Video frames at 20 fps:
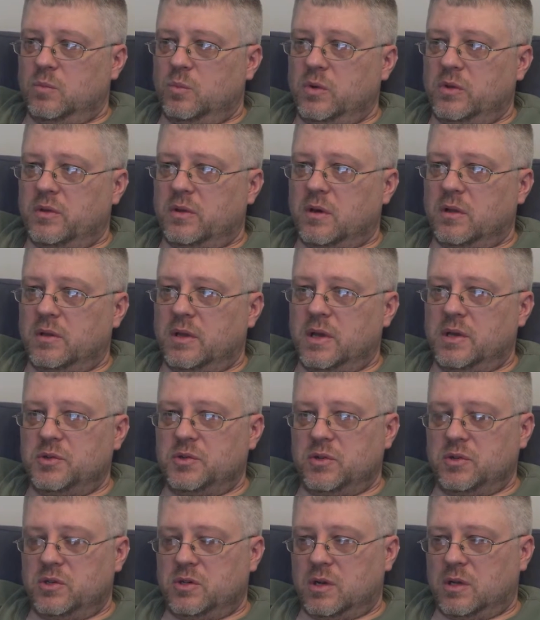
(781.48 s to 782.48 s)
with all the
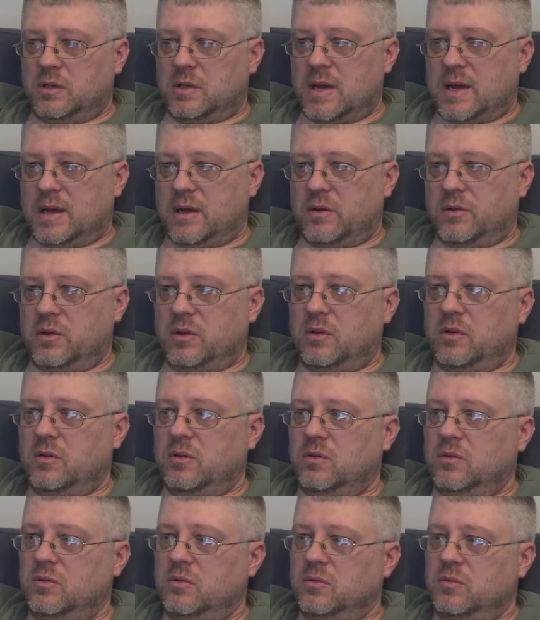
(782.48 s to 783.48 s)
engines shut down and
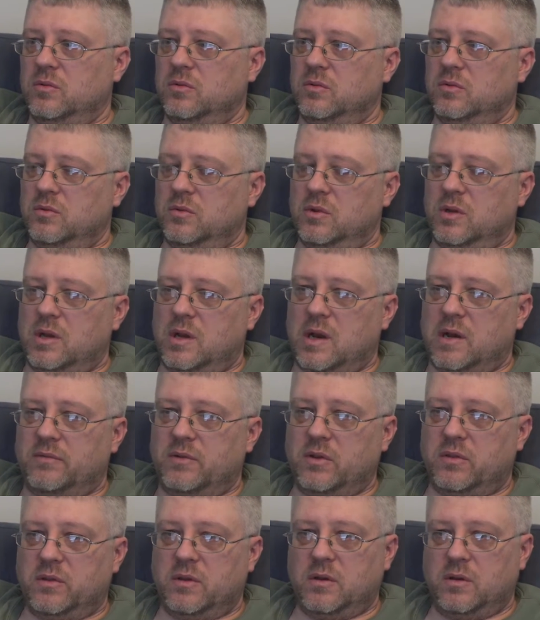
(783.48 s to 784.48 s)

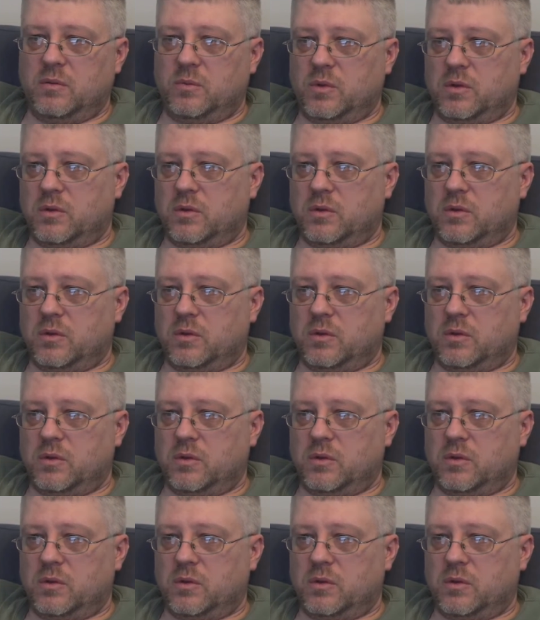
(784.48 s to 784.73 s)
everything,